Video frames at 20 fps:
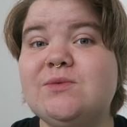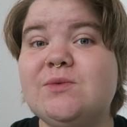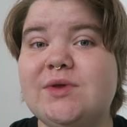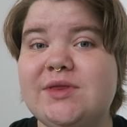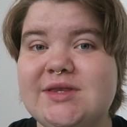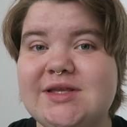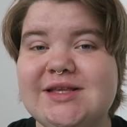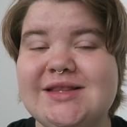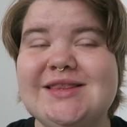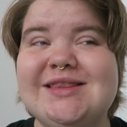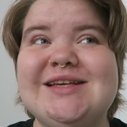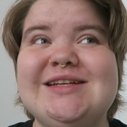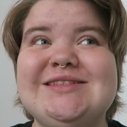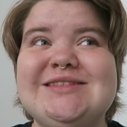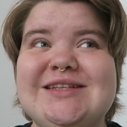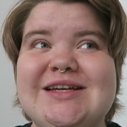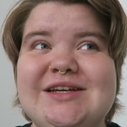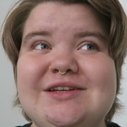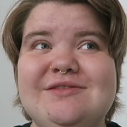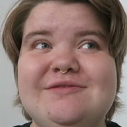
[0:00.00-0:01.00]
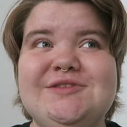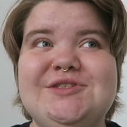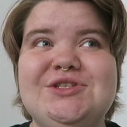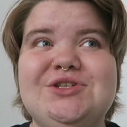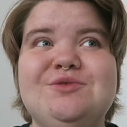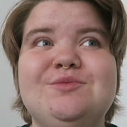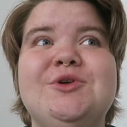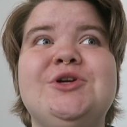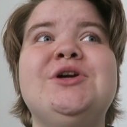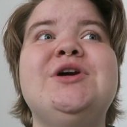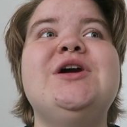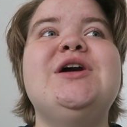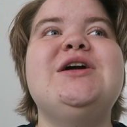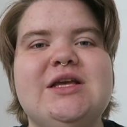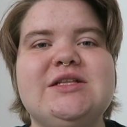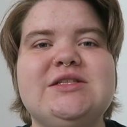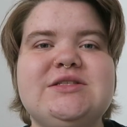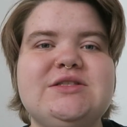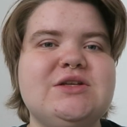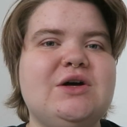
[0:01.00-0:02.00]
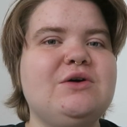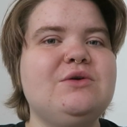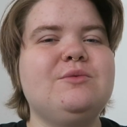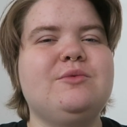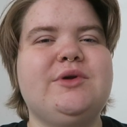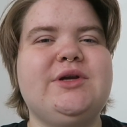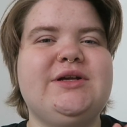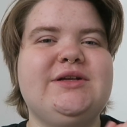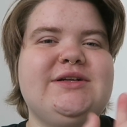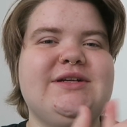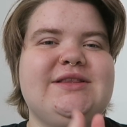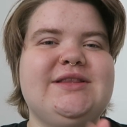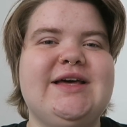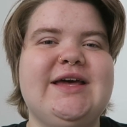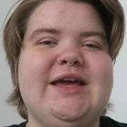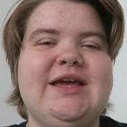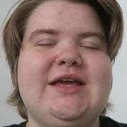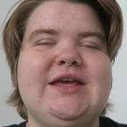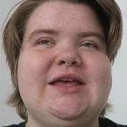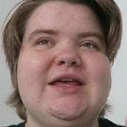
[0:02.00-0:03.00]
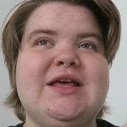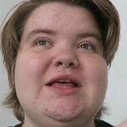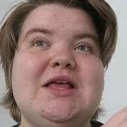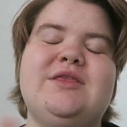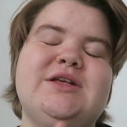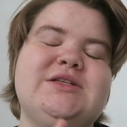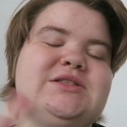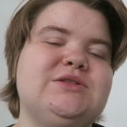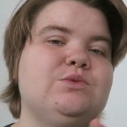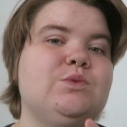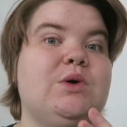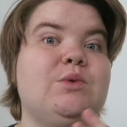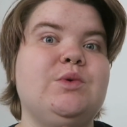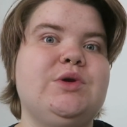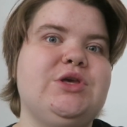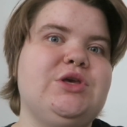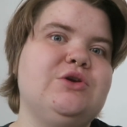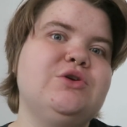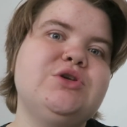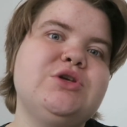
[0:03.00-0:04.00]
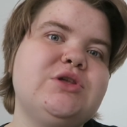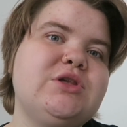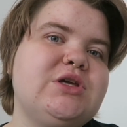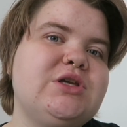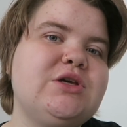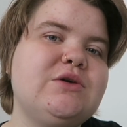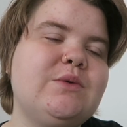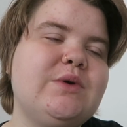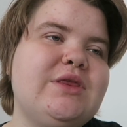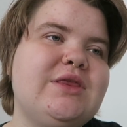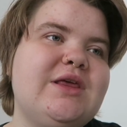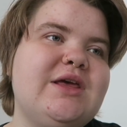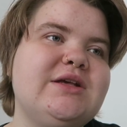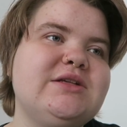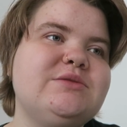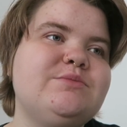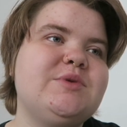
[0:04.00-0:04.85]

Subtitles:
with this kind of tumor. It's not really like this is what we usually do with this,